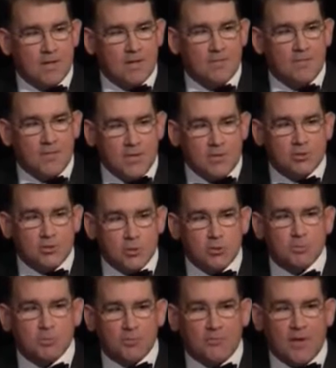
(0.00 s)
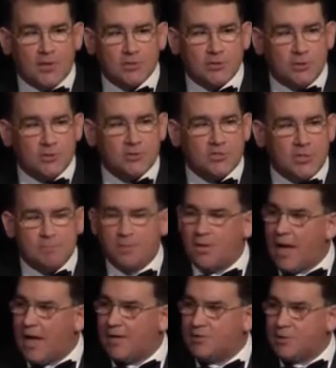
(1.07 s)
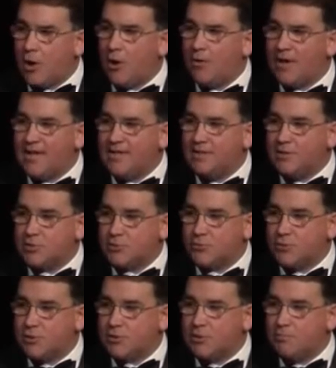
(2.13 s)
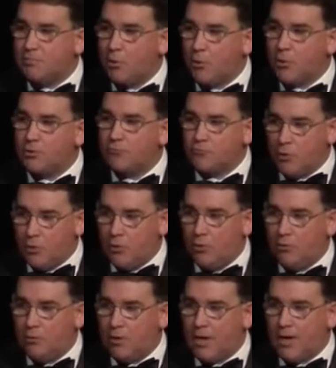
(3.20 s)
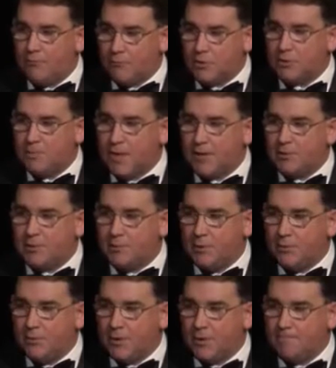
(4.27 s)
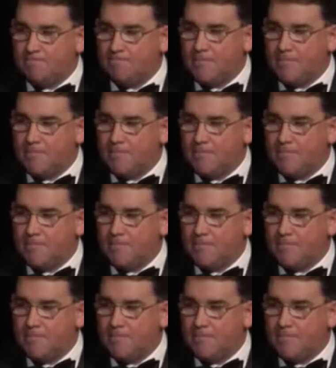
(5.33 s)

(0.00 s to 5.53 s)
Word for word: These news professionals symbolize our industry's important role and responsibility.